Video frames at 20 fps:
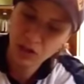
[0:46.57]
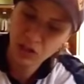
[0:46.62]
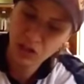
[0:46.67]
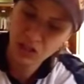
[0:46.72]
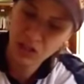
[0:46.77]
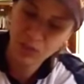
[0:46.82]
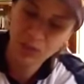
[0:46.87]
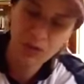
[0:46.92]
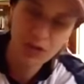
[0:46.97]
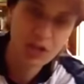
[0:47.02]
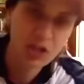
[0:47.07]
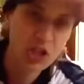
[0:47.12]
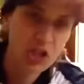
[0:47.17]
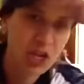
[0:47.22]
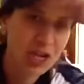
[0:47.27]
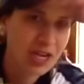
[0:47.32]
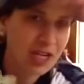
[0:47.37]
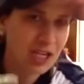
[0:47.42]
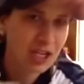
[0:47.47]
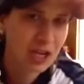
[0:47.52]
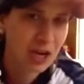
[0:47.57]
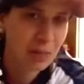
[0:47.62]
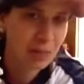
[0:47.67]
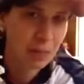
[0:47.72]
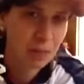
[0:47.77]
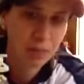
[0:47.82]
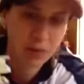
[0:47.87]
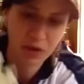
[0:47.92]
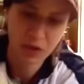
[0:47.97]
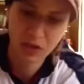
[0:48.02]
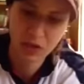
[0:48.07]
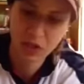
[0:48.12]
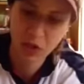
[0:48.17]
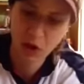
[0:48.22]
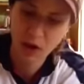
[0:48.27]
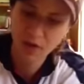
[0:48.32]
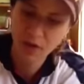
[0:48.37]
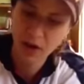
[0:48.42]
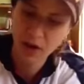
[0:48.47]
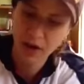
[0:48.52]
it's just something to change it up a bit. So
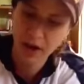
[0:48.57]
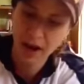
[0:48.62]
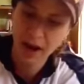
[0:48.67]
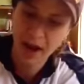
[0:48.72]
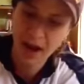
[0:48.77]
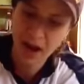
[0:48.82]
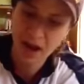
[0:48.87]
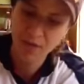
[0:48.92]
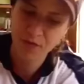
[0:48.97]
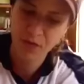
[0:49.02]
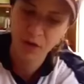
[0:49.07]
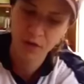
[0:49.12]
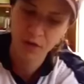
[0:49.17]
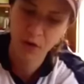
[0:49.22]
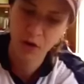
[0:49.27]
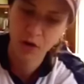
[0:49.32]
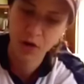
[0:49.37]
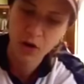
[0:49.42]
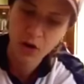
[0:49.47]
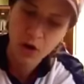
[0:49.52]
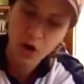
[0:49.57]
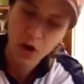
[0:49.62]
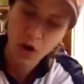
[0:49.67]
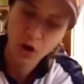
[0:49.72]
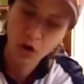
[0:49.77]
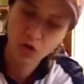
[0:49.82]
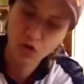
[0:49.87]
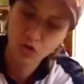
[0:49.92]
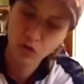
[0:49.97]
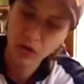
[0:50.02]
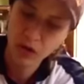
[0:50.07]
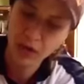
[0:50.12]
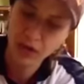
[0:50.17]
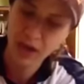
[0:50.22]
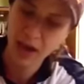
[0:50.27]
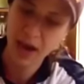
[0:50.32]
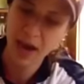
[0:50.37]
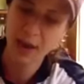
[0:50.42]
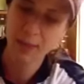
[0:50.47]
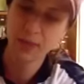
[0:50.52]
I've got a half of a, a green
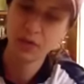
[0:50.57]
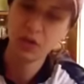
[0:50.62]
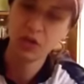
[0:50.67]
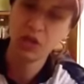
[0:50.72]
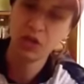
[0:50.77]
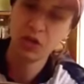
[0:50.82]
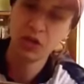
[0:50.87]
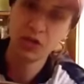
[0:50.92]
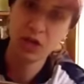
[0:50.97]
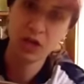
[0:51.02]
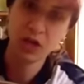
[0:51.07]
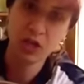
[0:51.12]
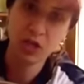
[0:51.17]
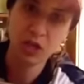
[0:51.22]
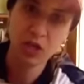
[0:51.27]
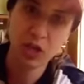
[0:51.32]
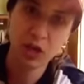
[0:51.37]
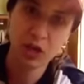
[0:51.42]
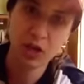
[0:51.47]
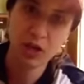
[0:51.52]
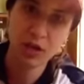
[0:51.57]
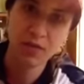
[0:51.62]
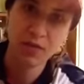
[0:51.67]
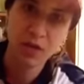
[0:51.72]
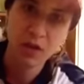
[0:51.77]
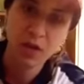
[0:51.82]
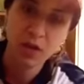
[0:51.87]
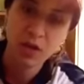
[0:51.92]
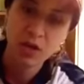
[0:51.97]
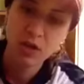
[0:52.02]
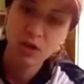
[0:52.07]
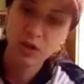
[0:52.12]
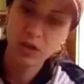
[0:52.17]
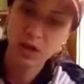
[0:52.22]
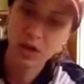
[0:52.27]
cabbage here that I just kind of, you